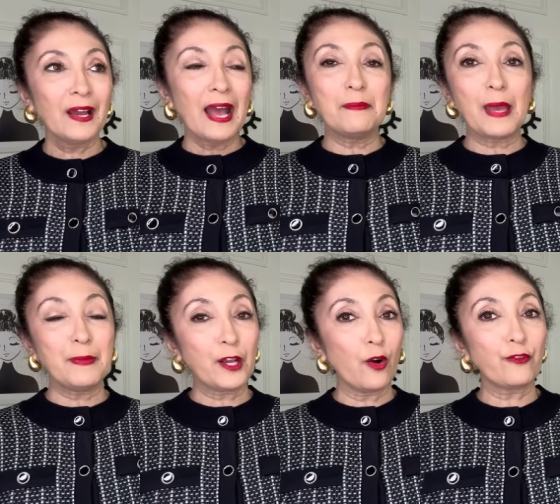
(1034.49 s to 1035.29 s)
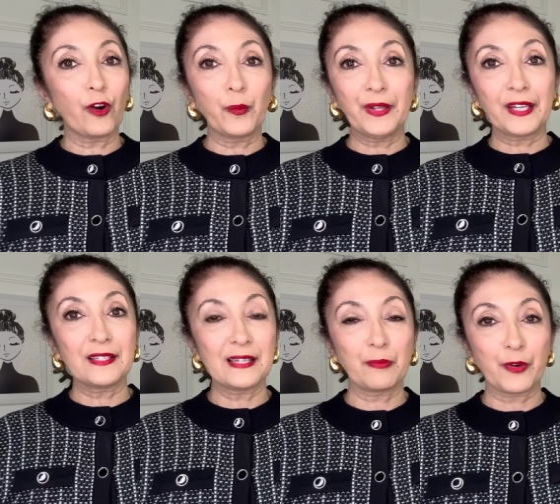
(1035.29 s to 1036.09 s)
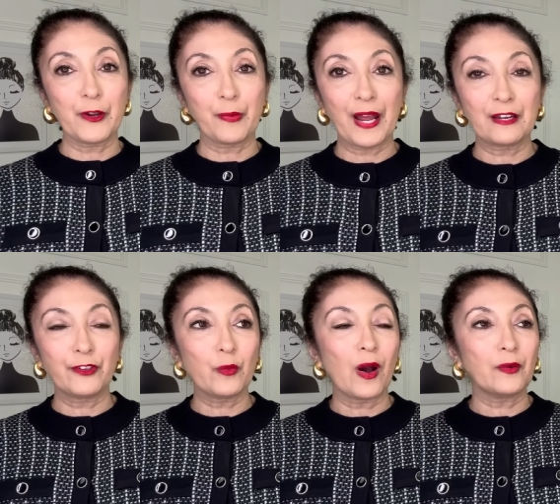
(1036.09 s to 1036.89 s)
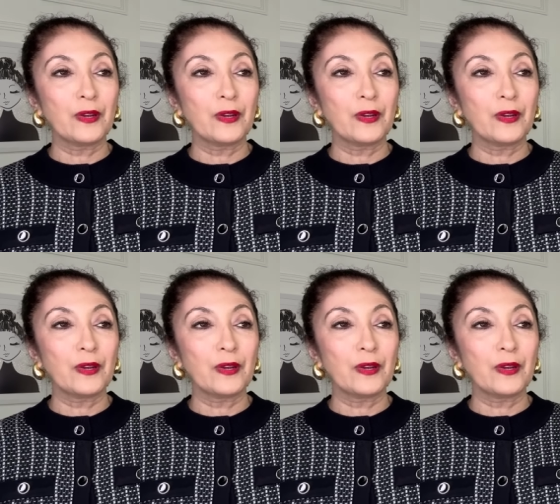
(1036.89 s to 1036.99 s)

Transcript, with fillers: and maybe go for a really contemporary brand if you want.